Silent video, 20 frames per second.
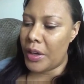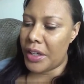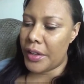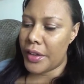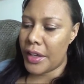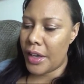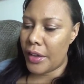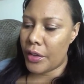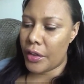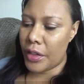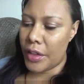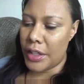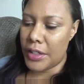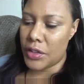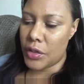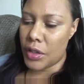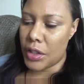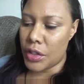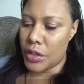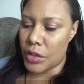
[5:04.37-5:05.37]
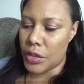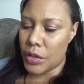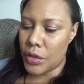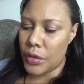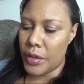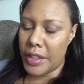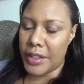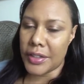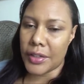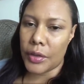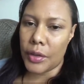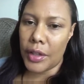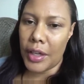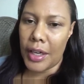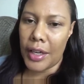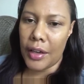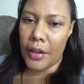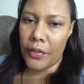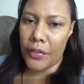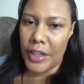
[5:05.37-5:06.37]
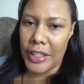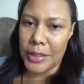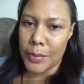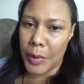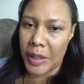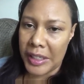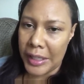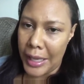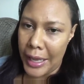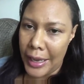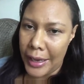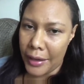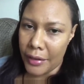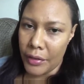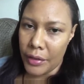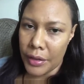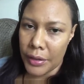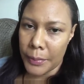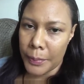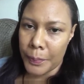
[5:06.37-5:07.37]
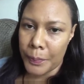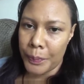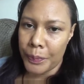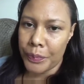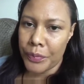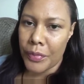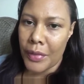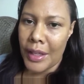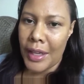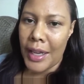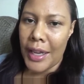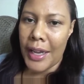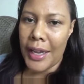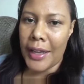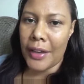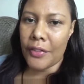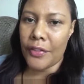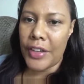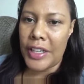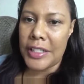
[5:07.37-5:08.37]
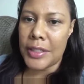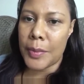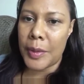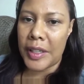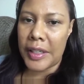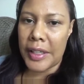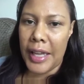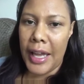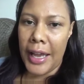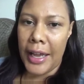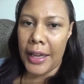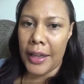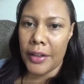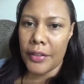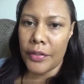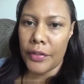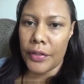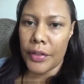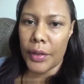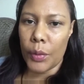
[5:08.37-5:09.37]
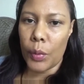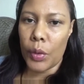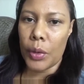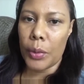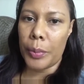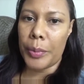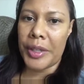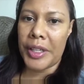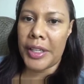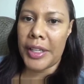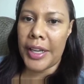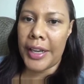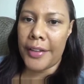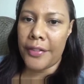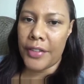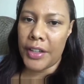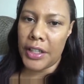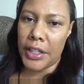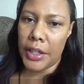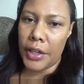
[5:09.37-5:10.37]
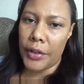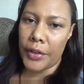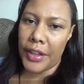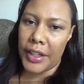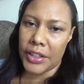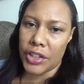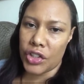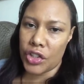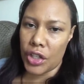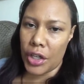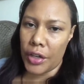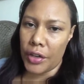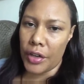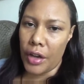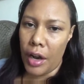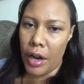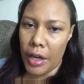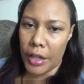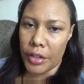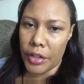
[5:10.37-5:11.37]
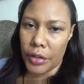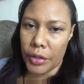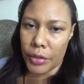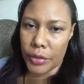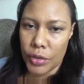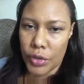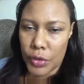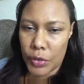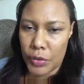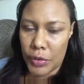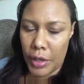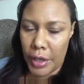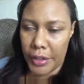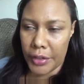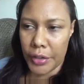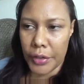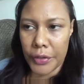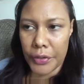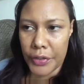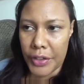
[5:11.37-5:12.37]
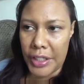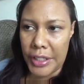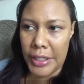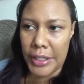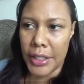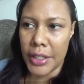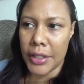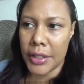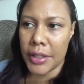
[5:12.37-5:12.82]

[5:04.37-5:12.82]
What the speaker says: of the other things you can do is create a Facebook Live. And Facebook Live will be a video that's shared on your feed.